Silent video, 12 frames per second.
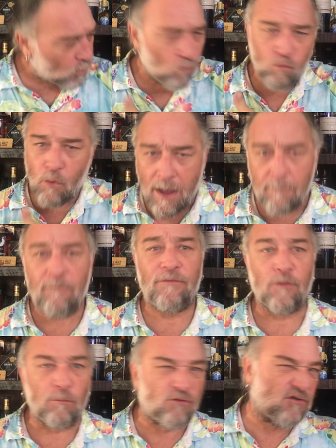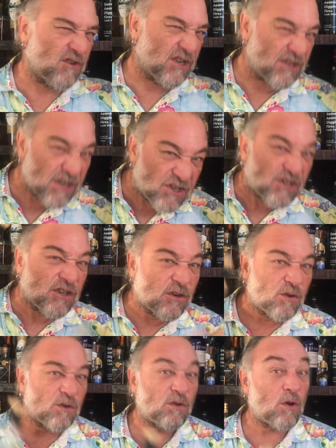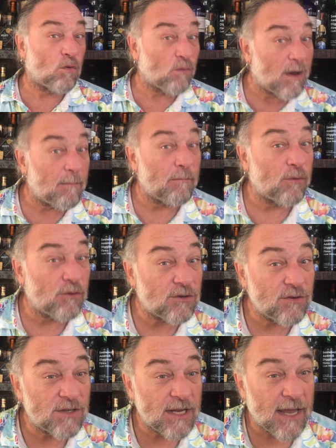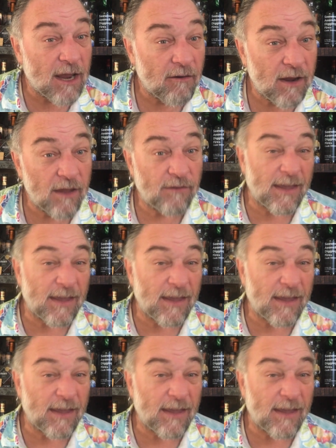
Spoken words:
Rum from traditional rum producing areas,